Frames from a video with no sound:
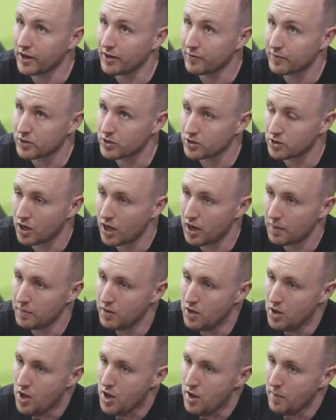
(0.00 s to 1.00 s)
have much time.
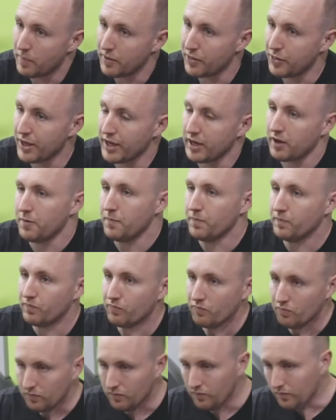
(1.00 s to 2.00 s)
But think,
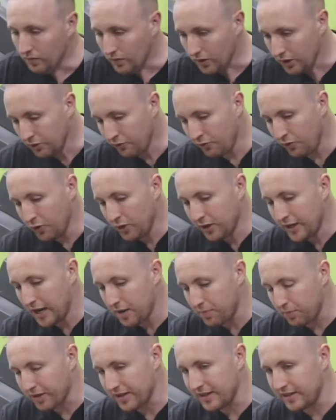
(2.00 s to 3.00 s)
if you can now
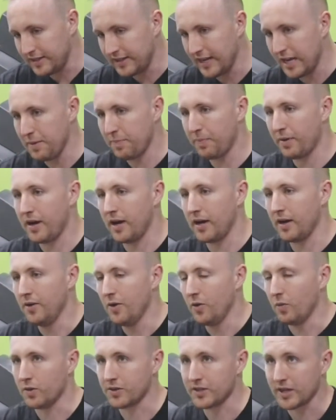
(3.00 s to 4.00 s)
breathe deeper,
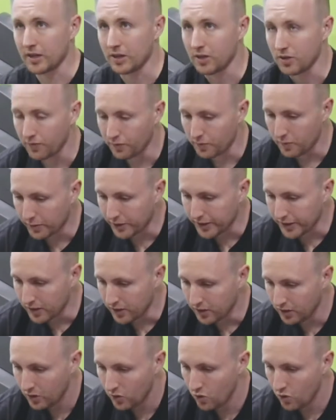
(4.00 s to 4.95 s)
what's that gonna do for your body?